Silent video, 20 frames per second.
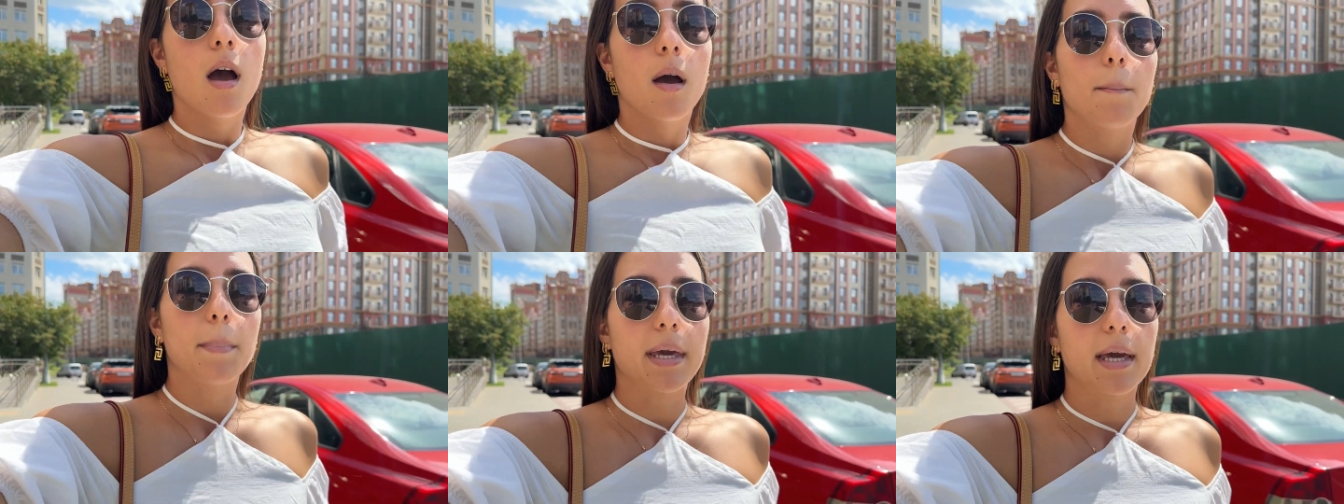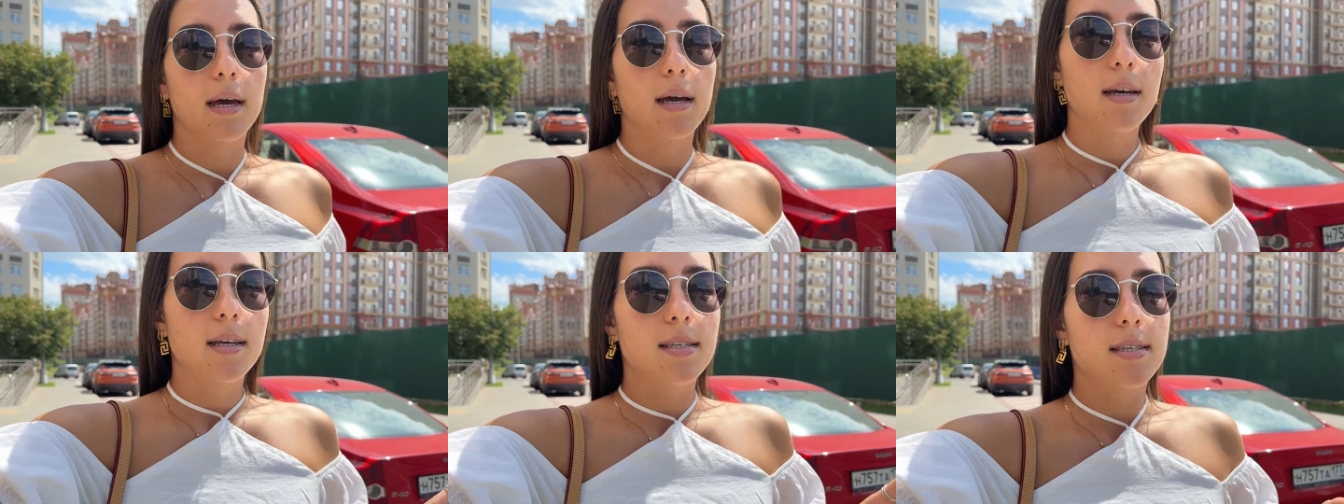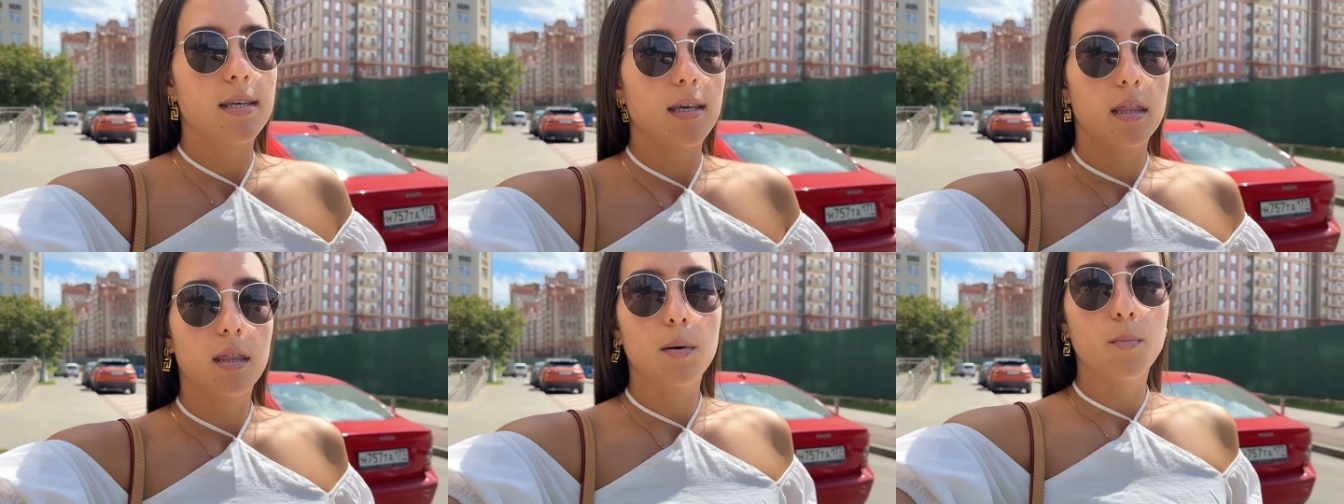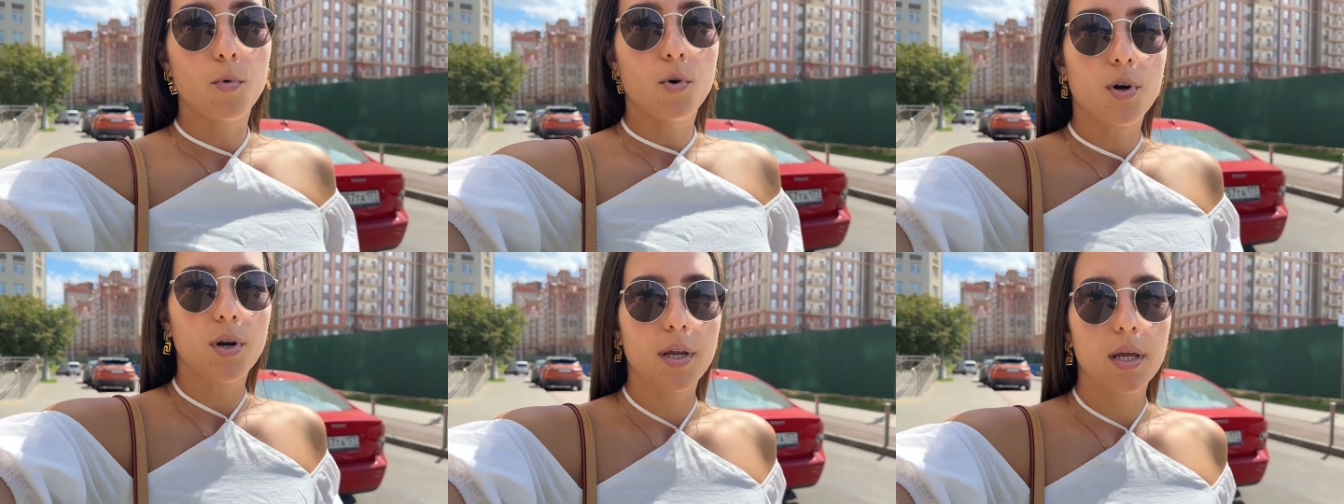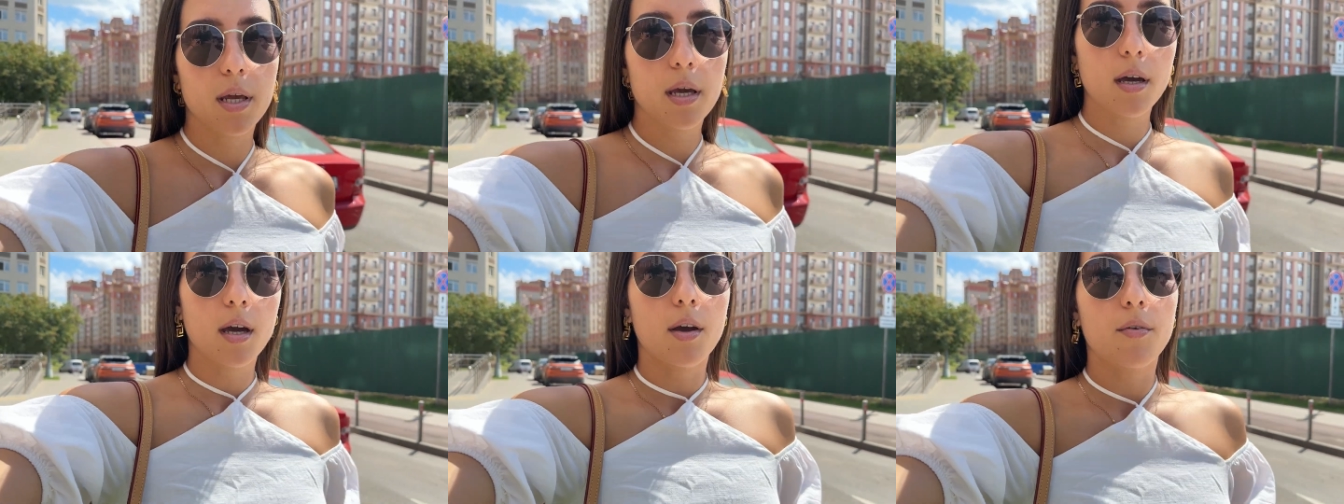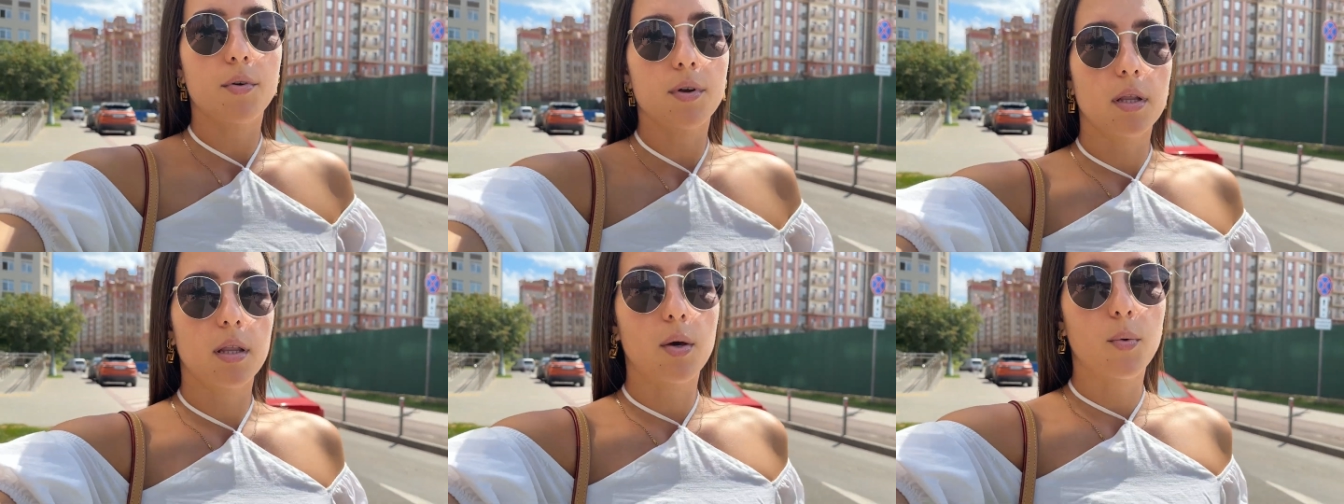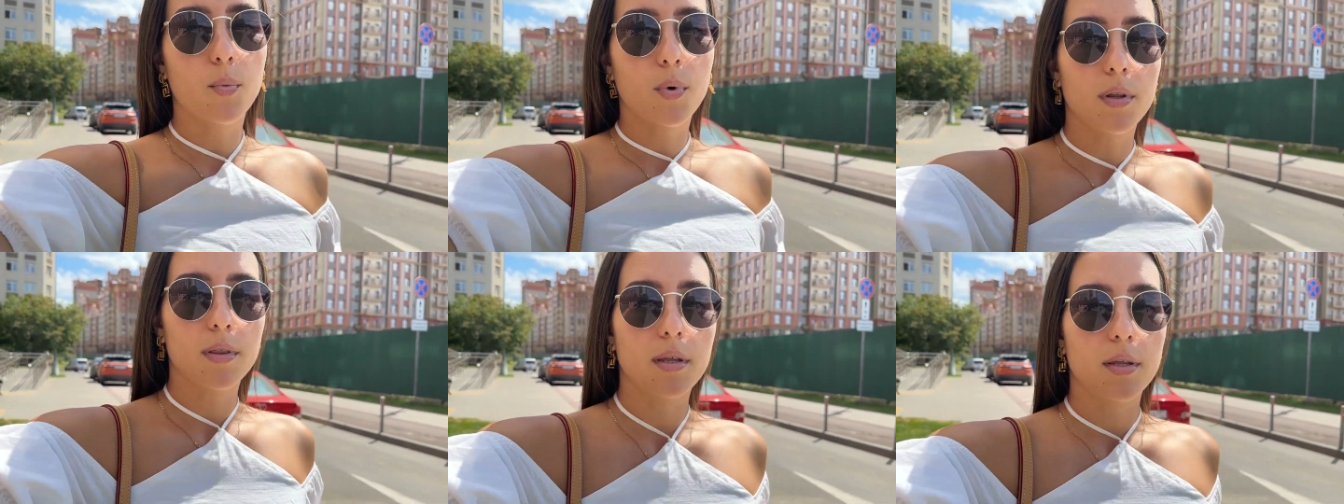because in the morning I really
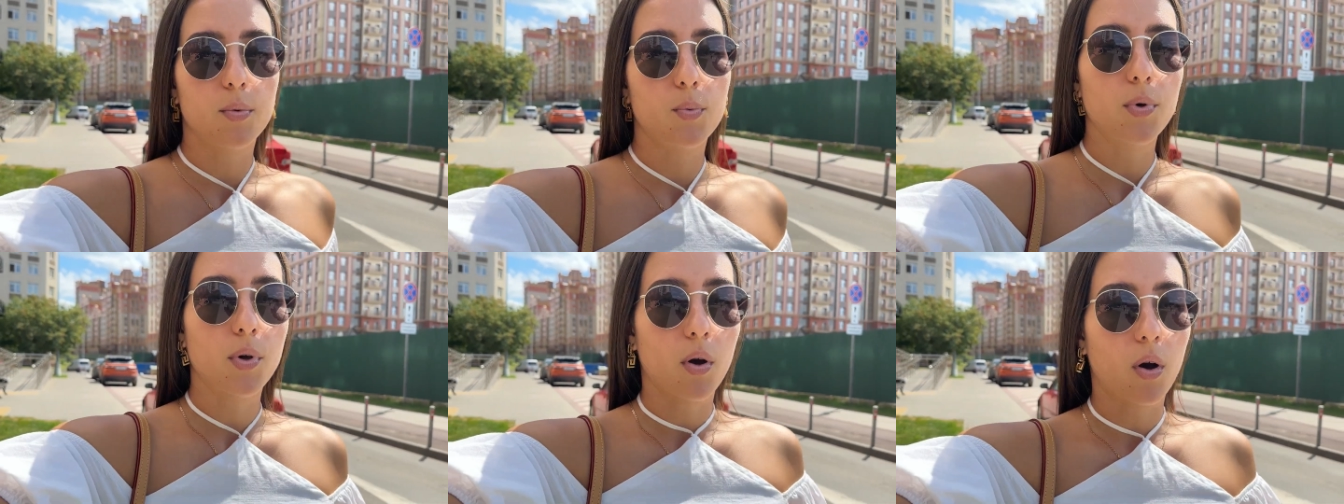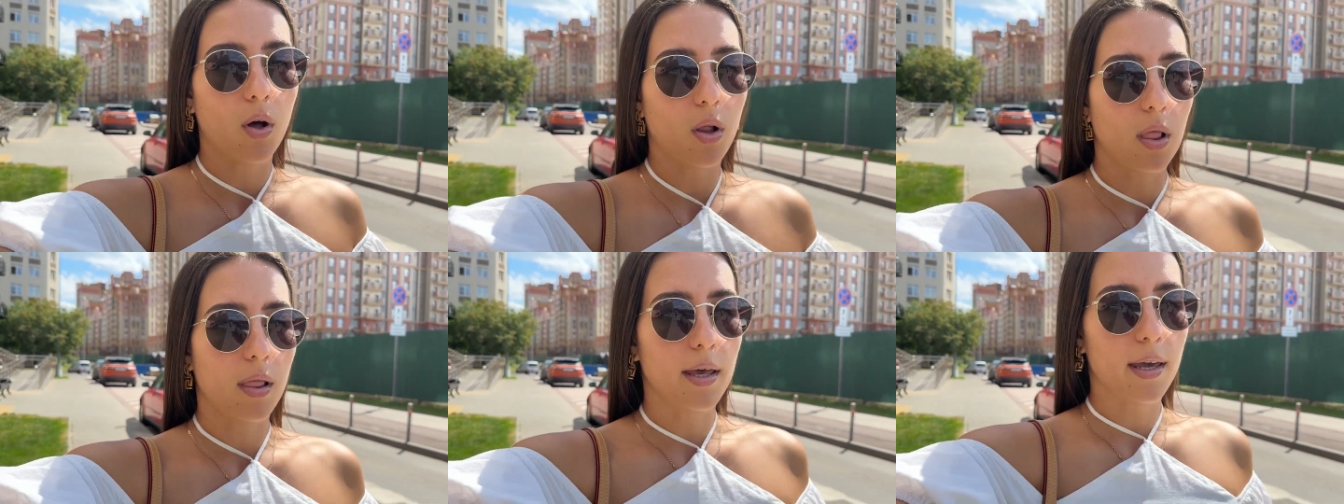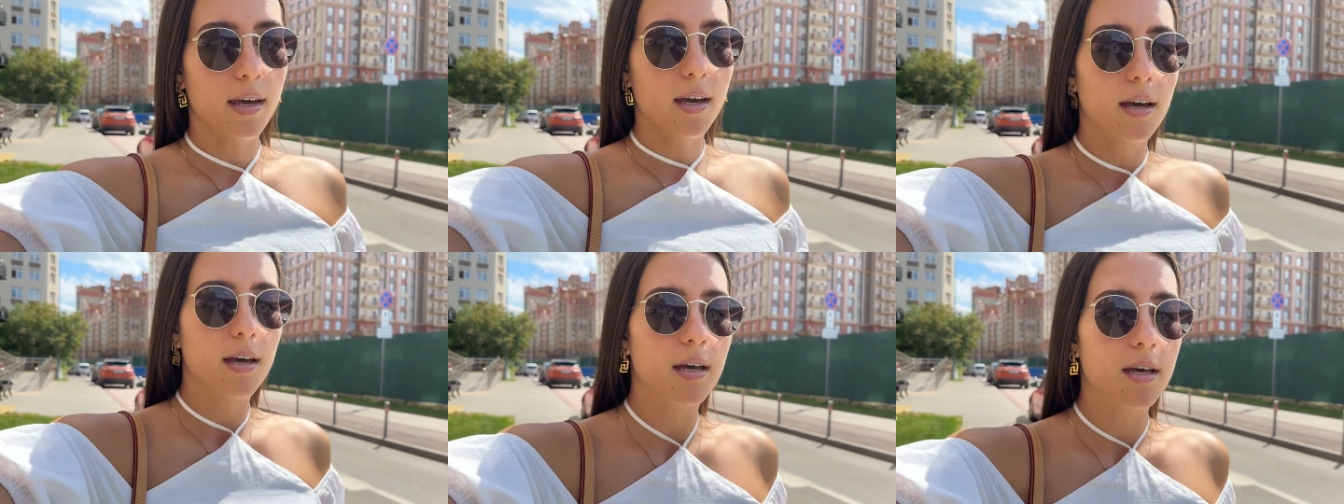want that we all like